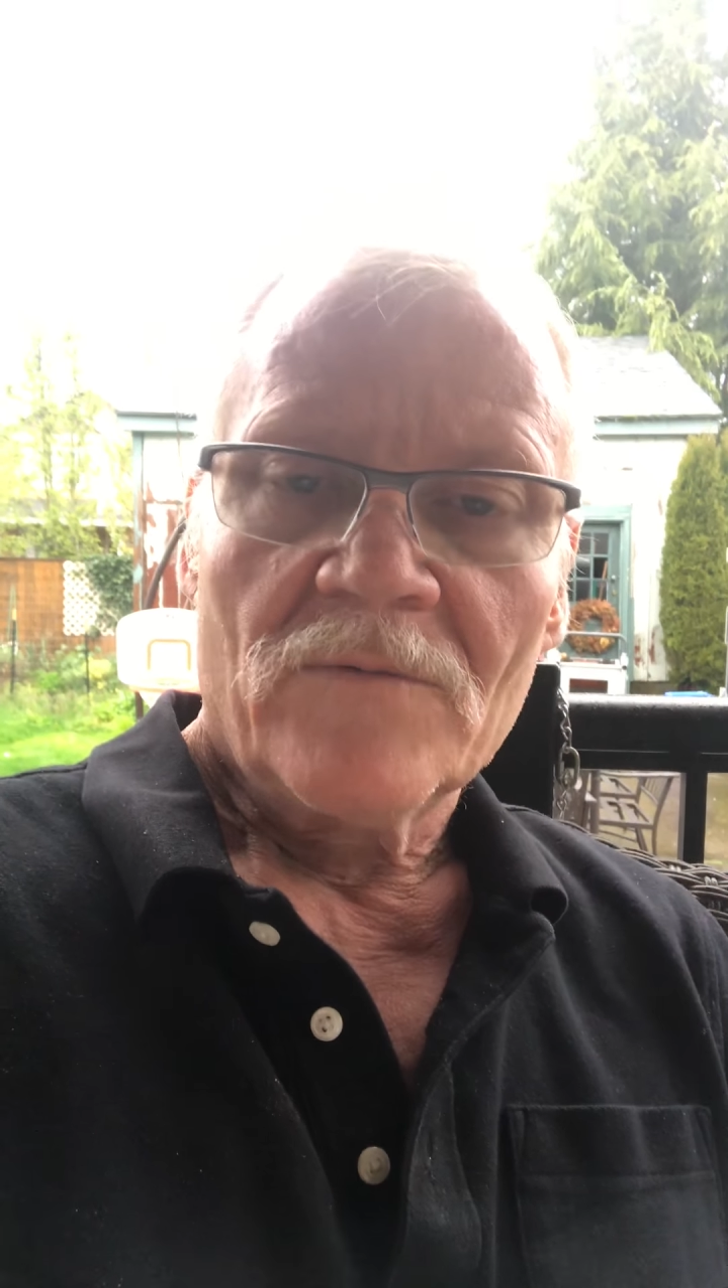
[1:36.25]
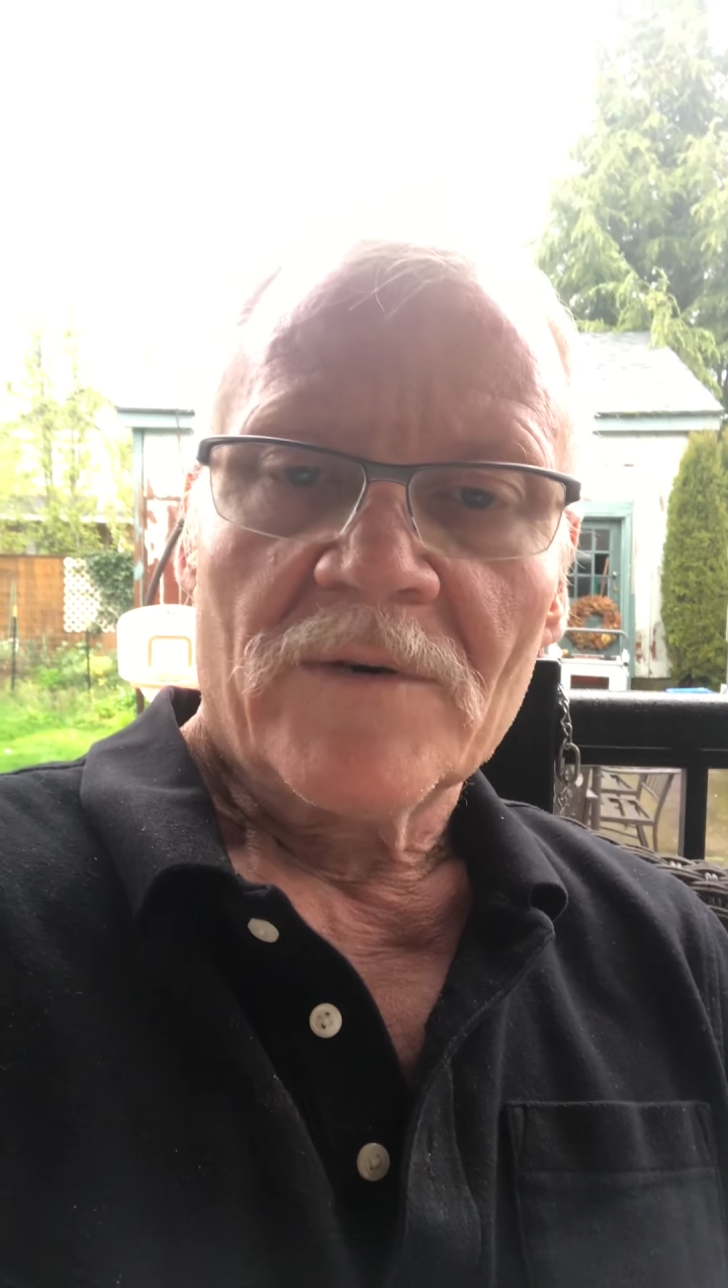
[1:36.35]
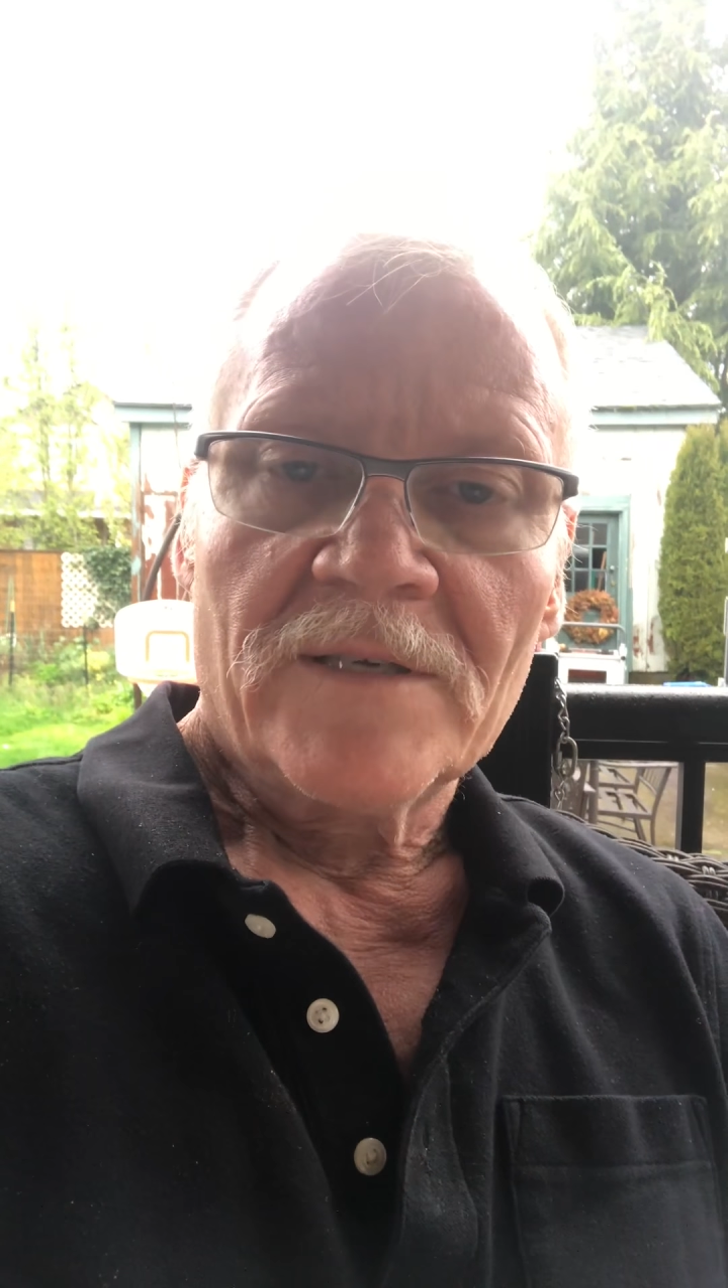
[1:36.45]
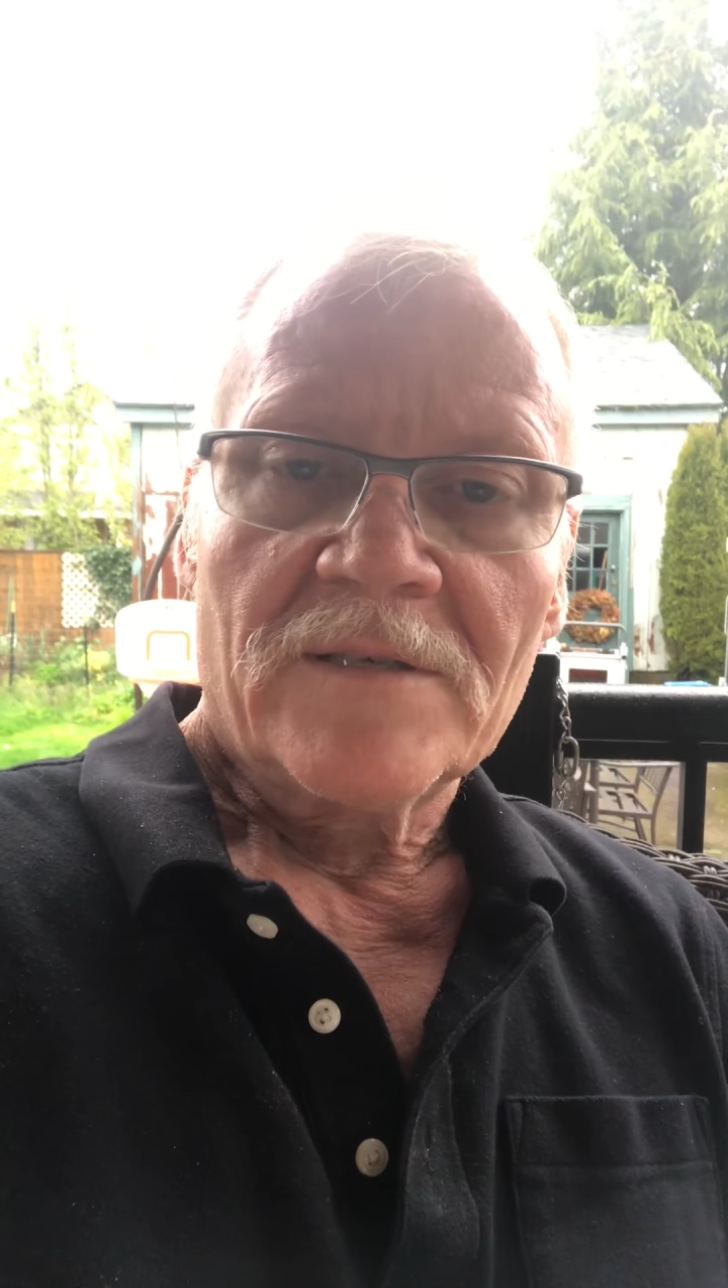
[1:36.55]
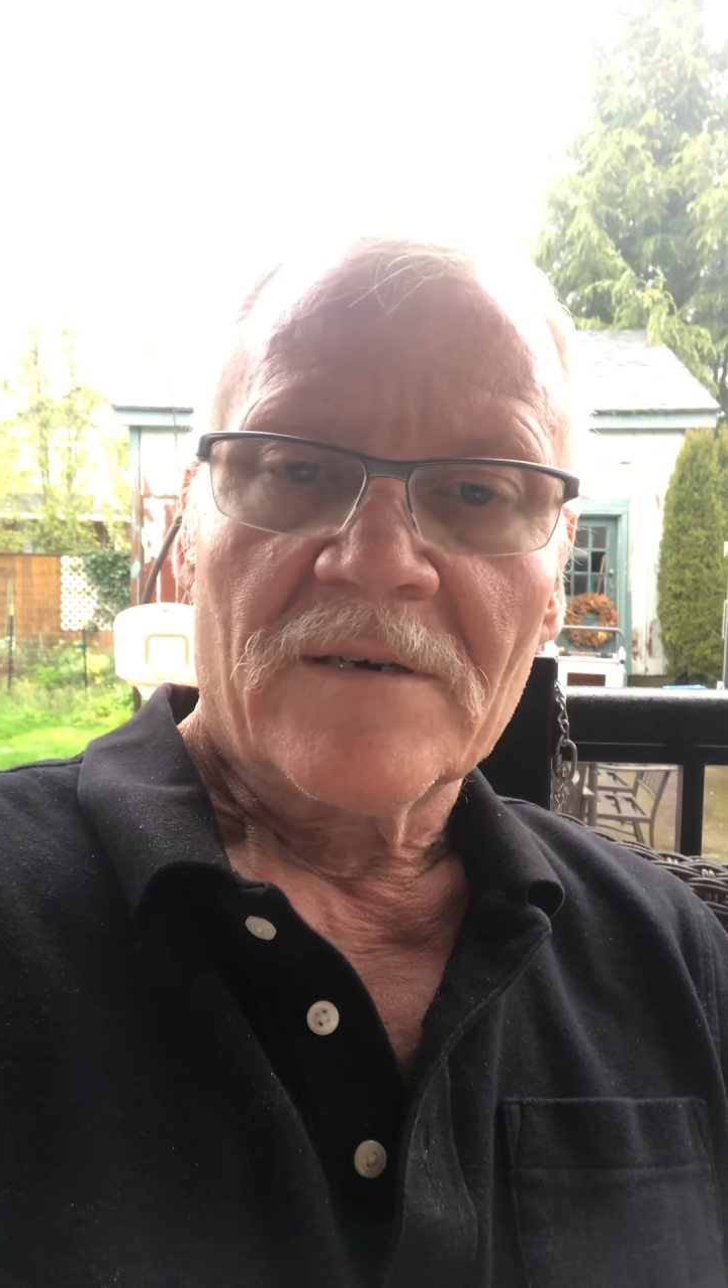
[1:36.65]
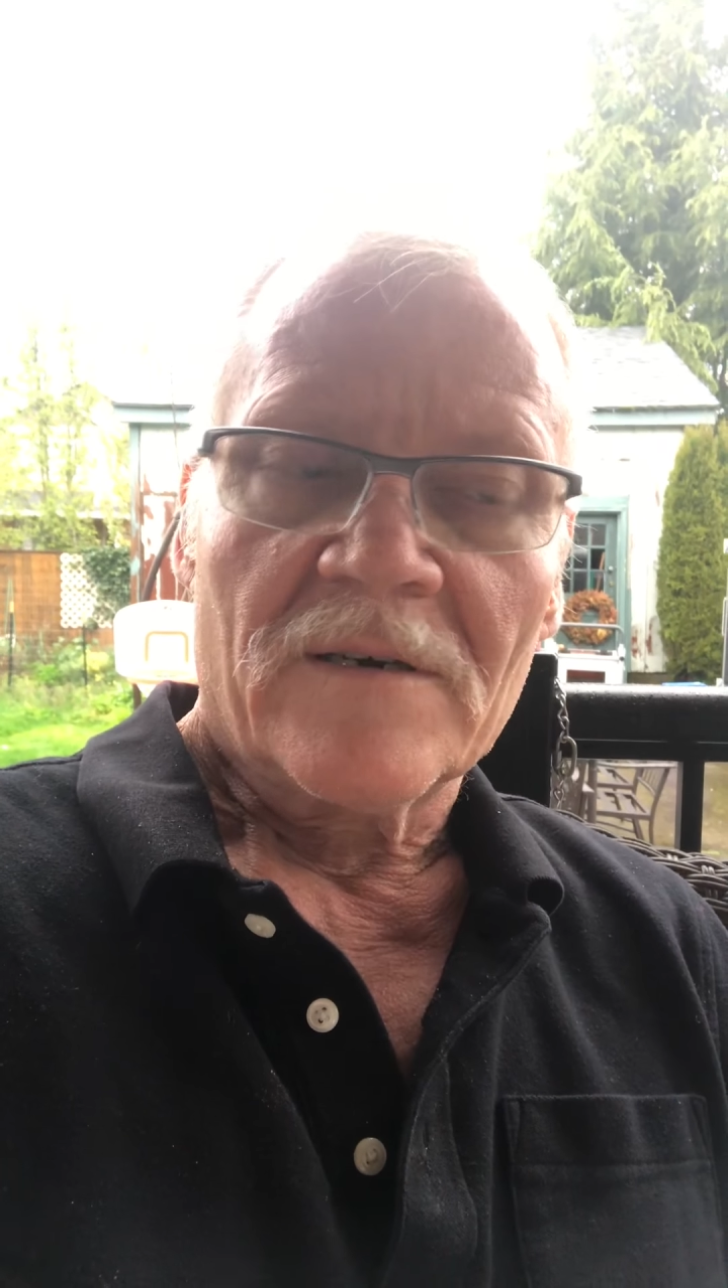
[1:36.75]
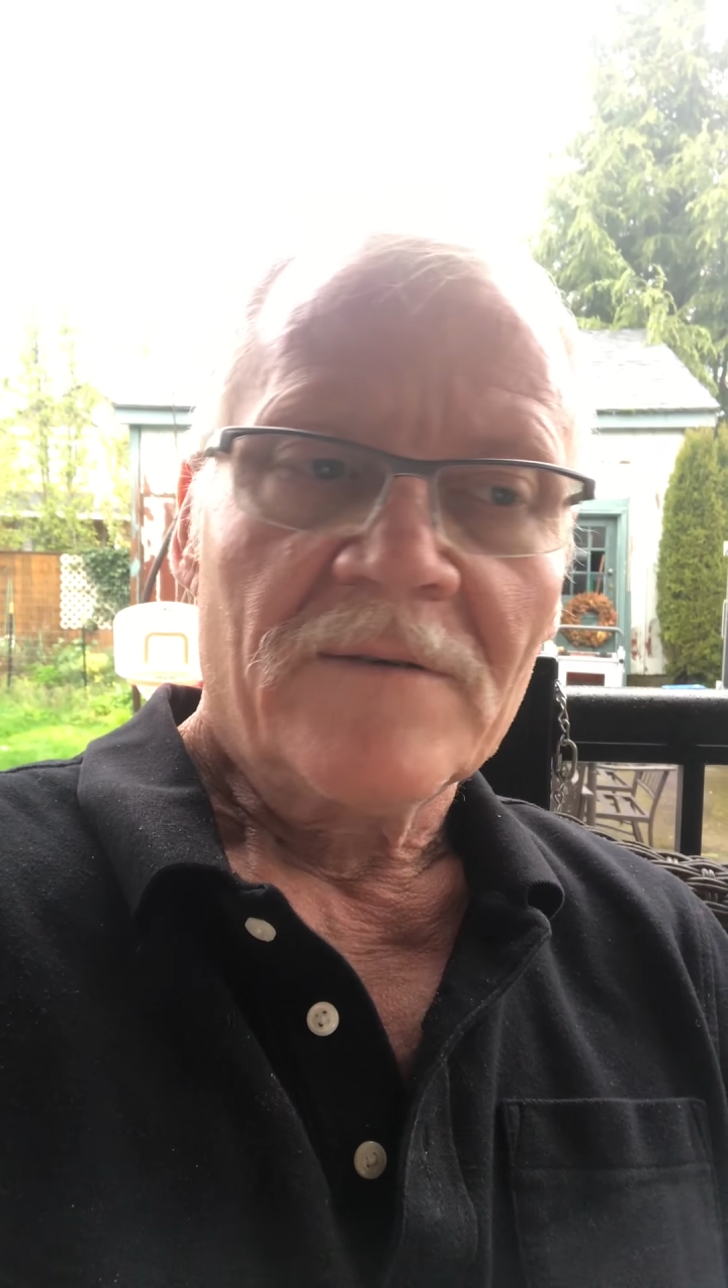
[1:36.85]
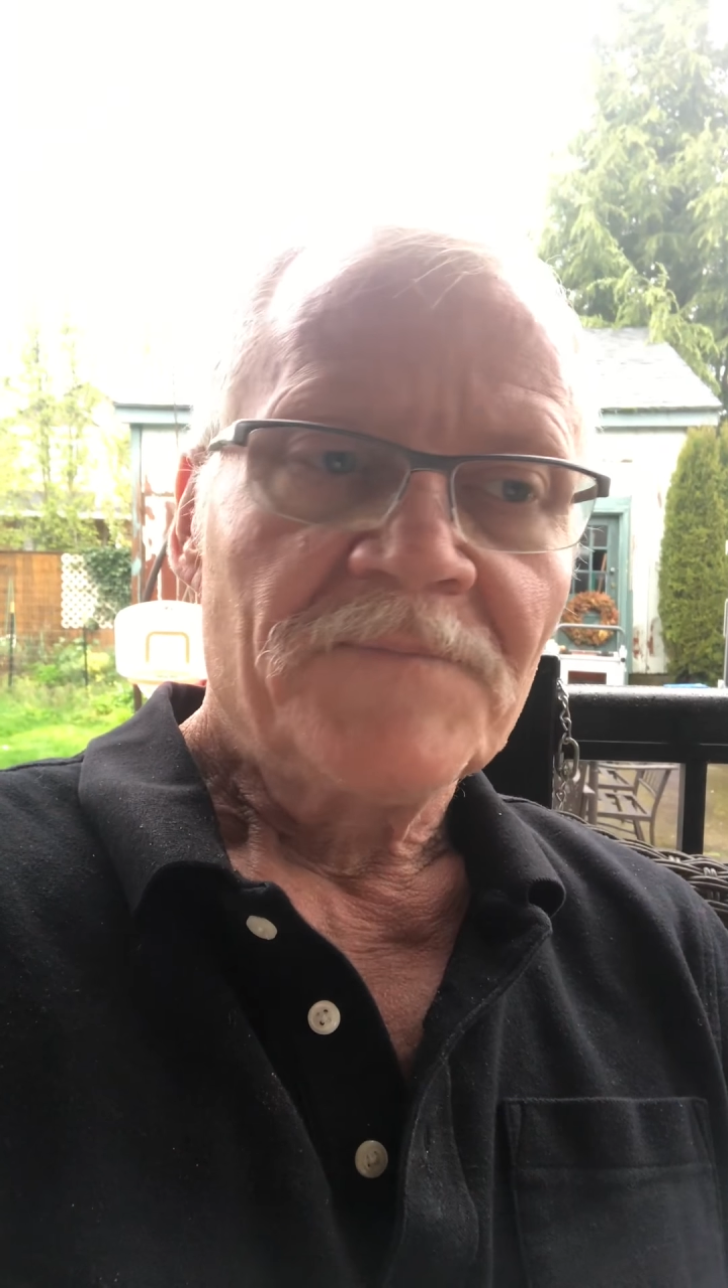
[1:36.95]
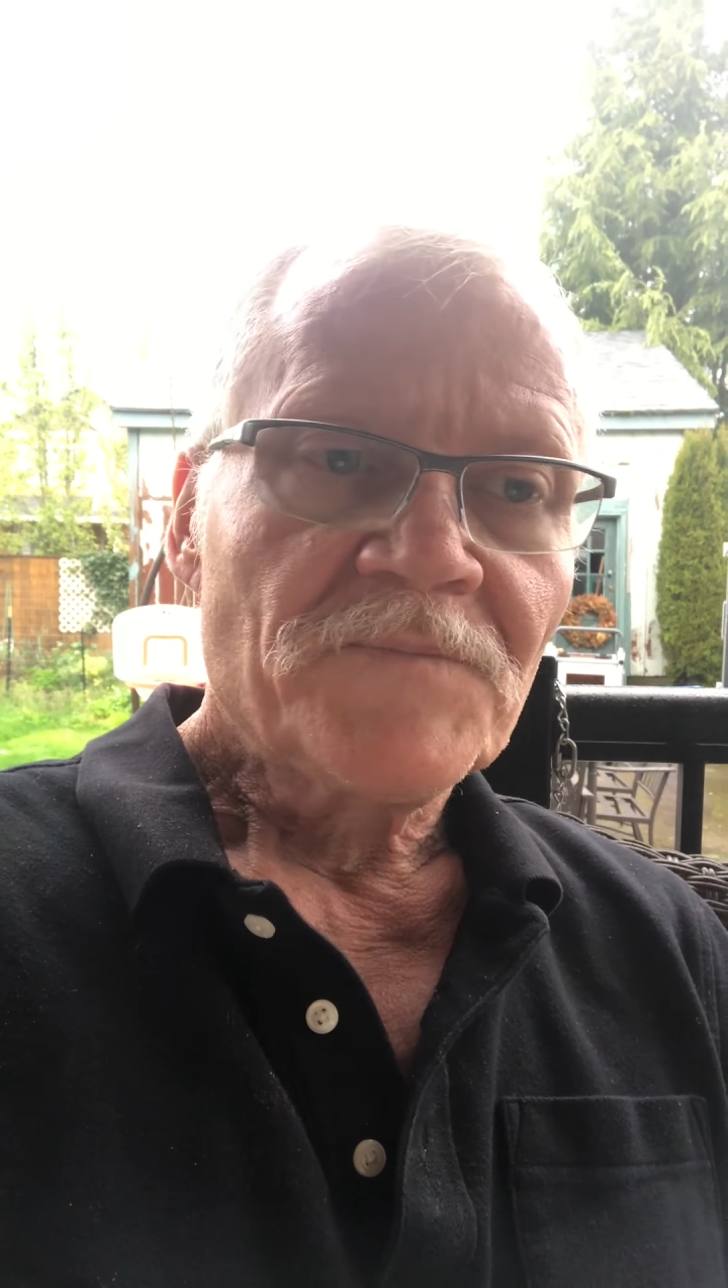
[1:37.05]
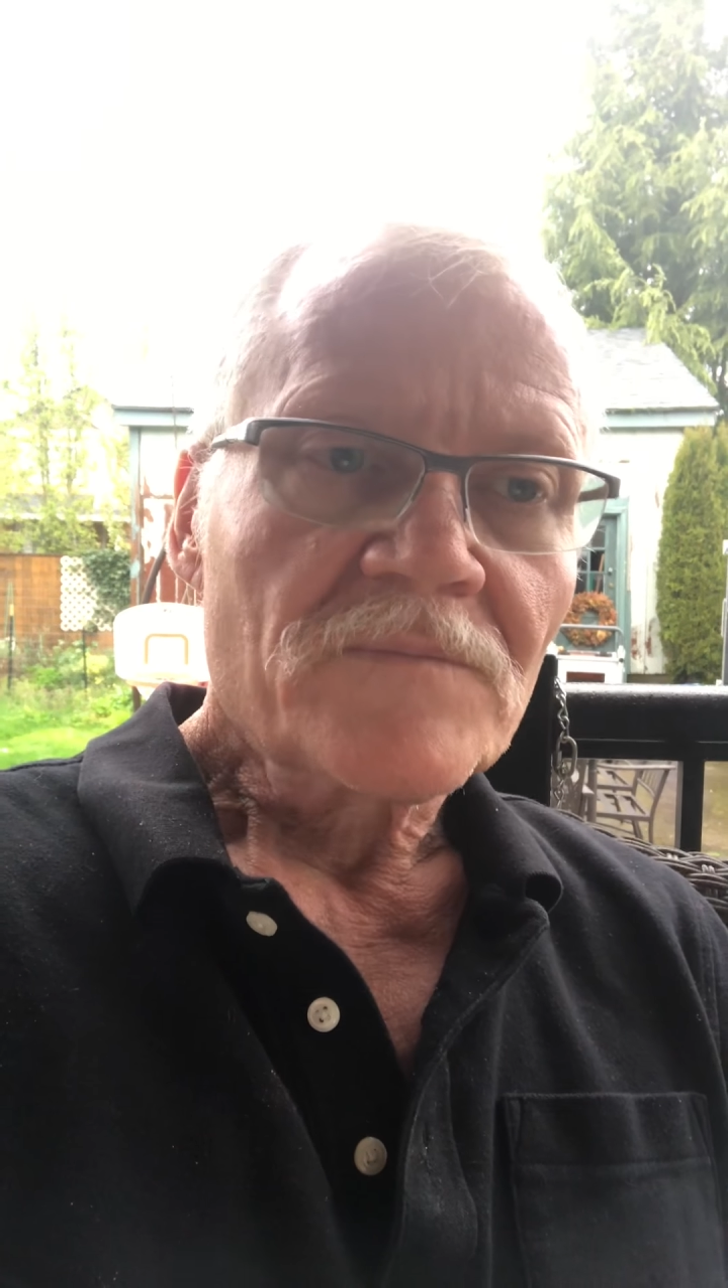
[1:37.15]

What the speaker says: wants are.